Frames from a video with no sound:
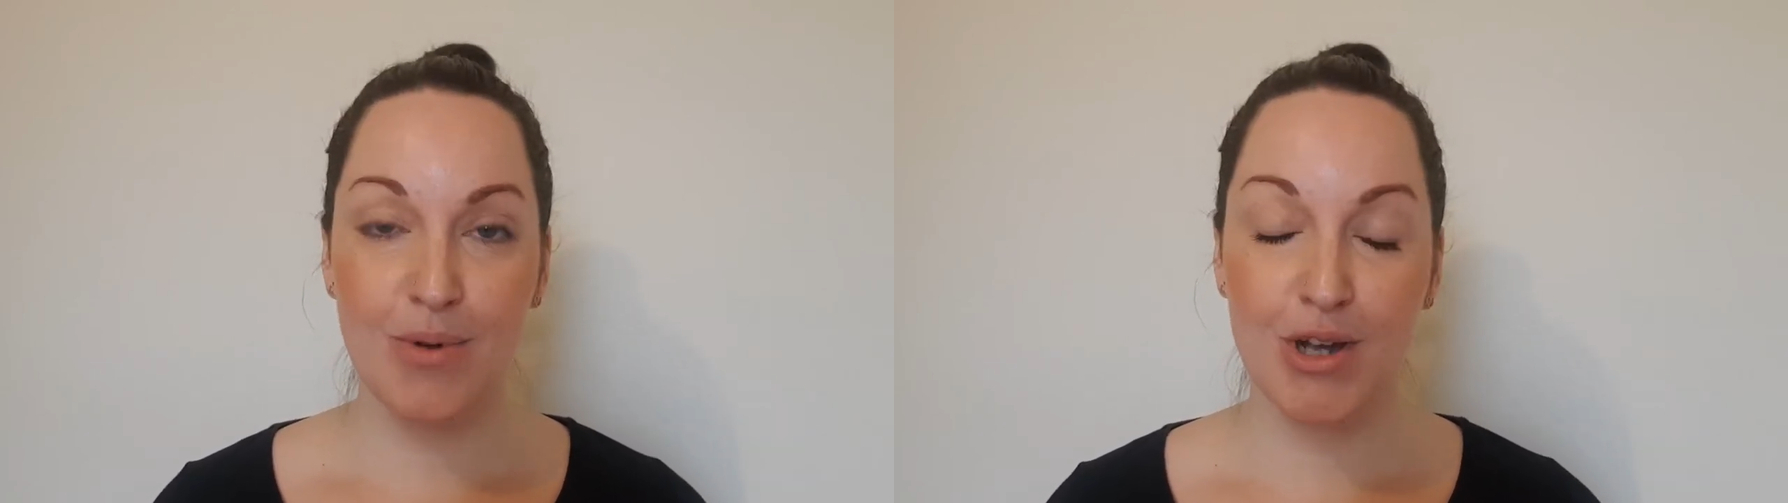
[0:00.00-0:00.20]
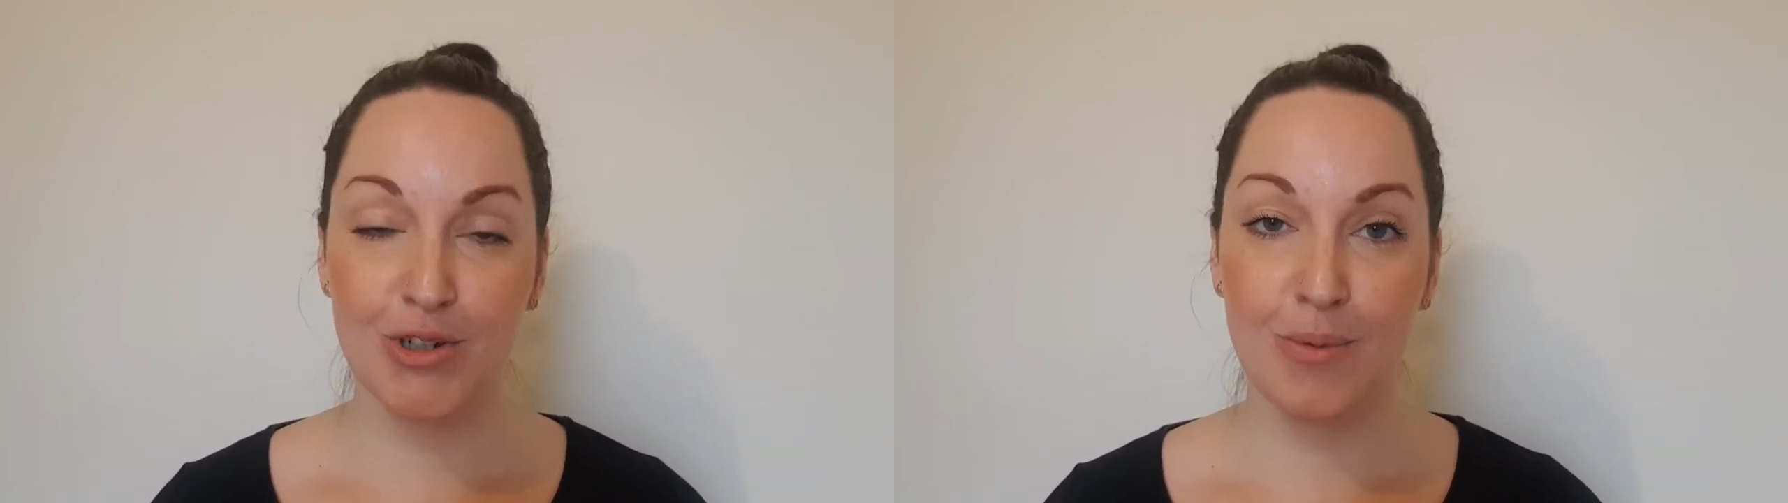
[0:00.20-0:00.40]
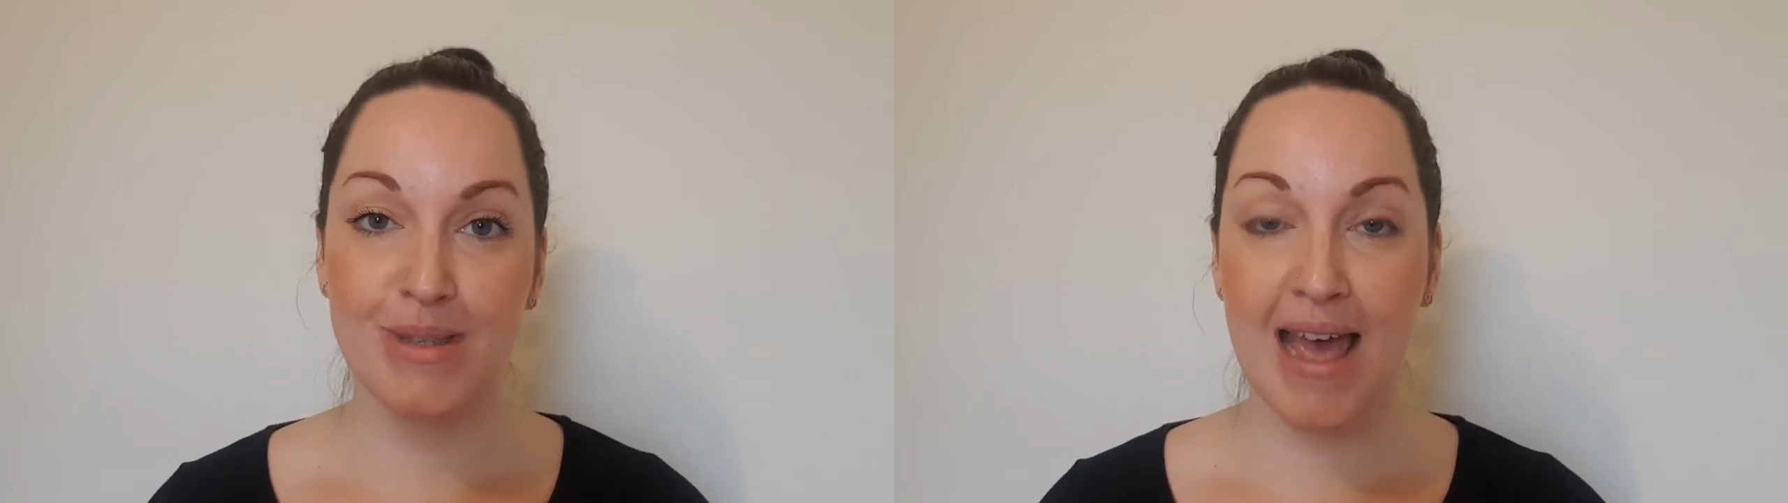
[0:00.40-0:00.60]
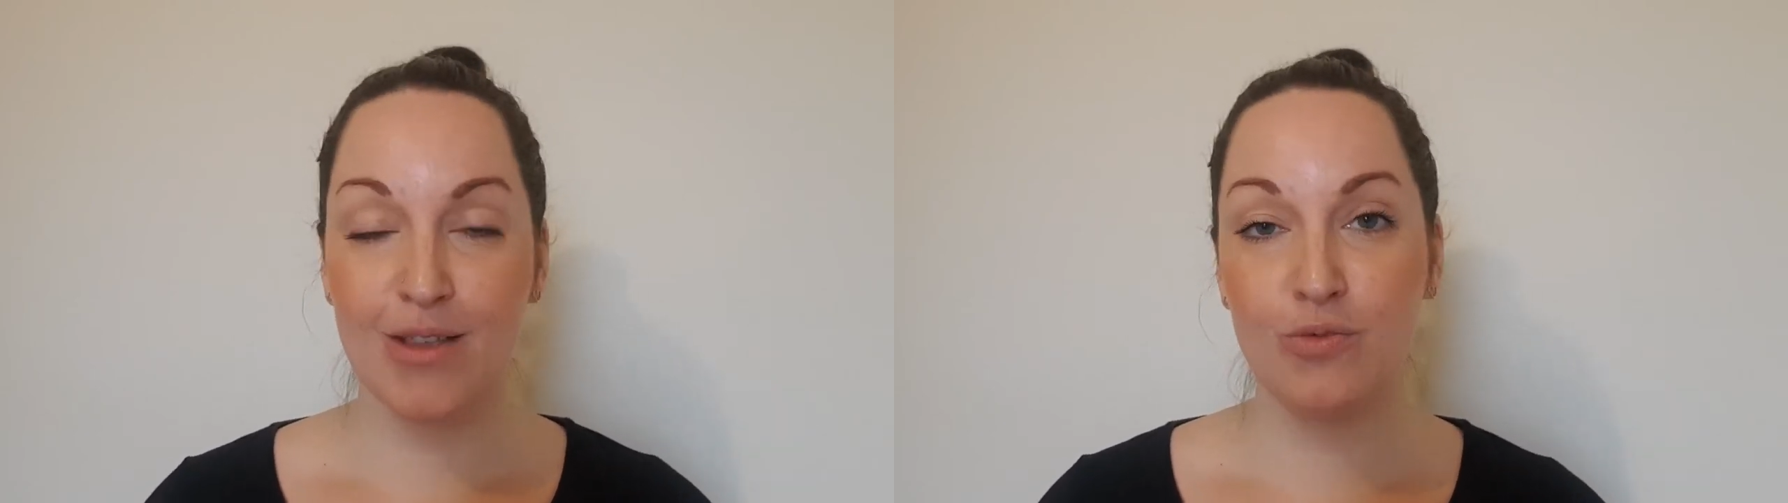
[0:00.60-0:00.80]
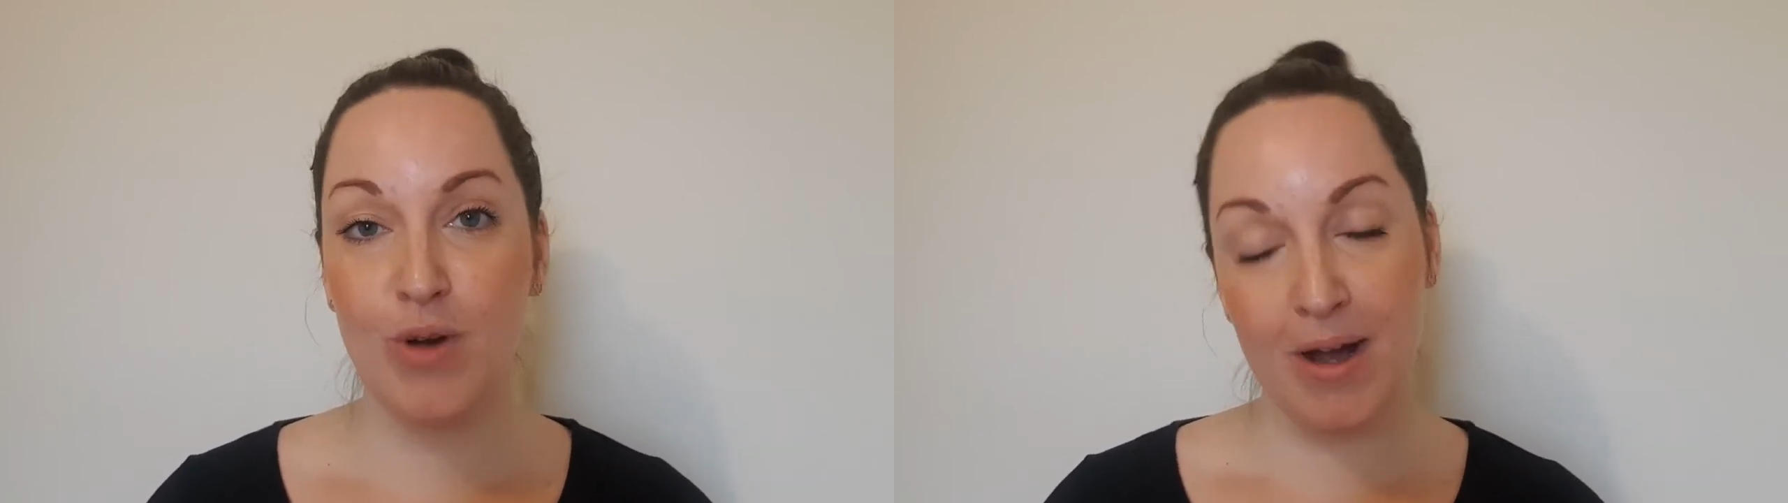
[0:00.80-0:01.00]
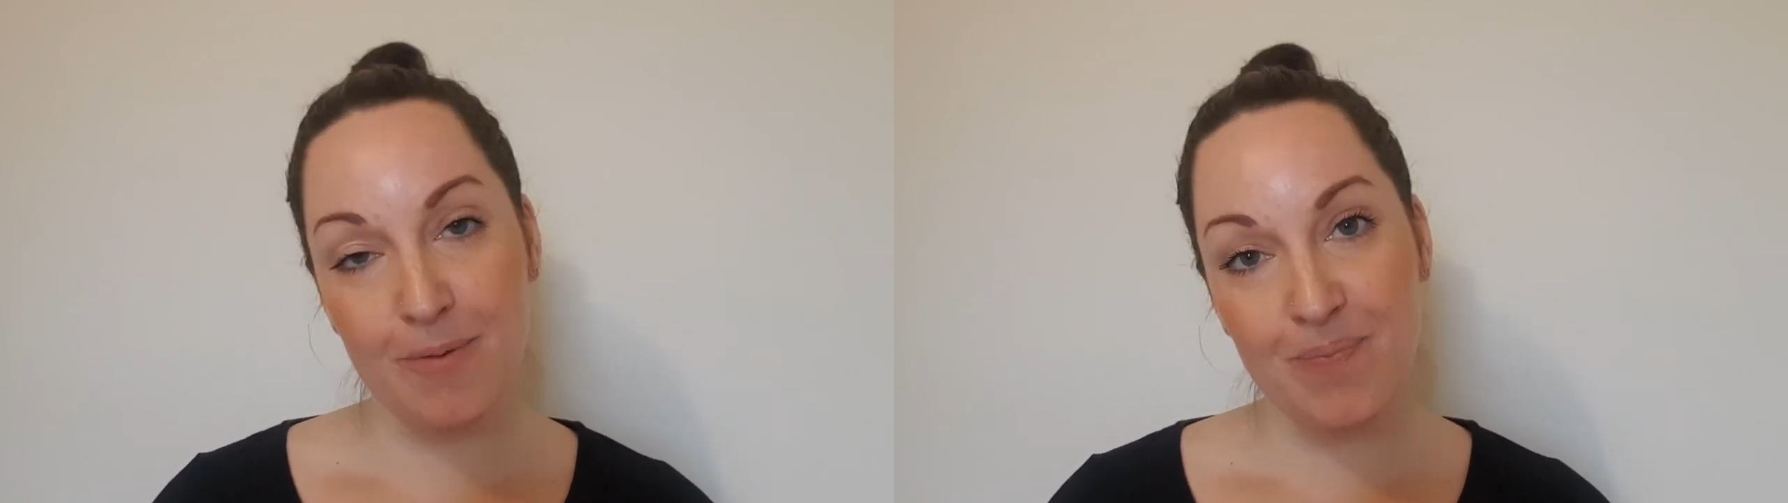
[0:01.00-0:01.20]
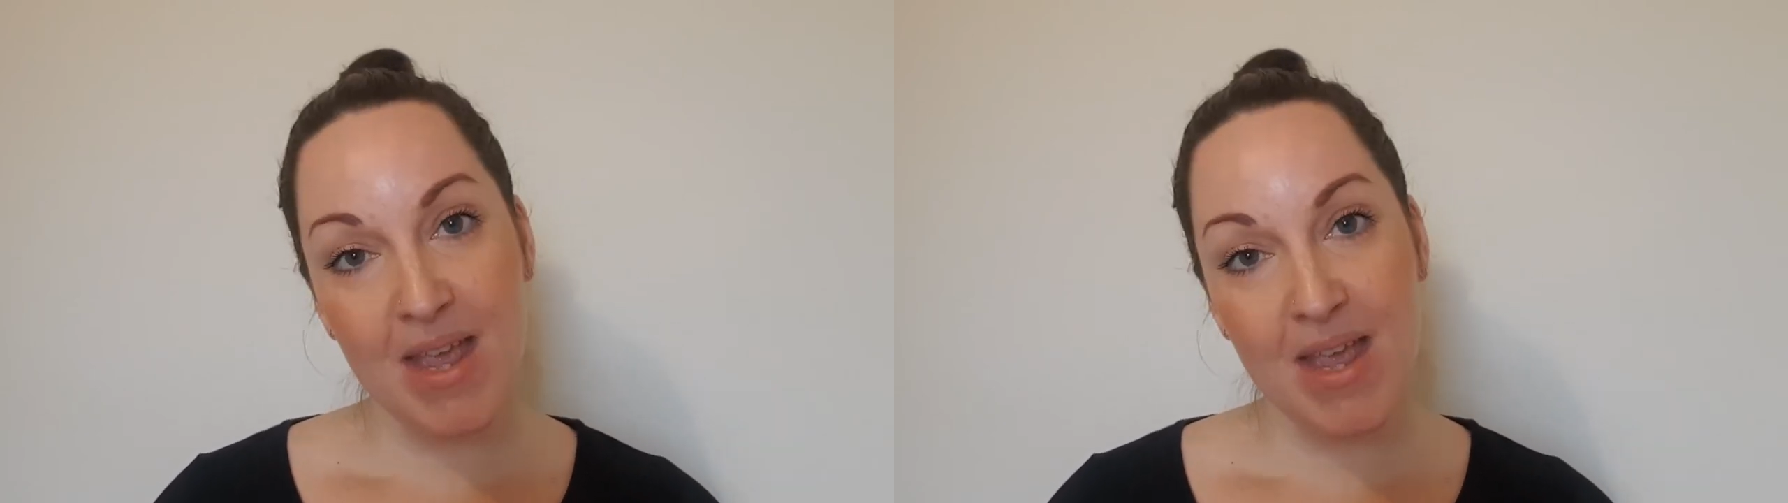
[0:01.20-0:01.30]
workshops as well.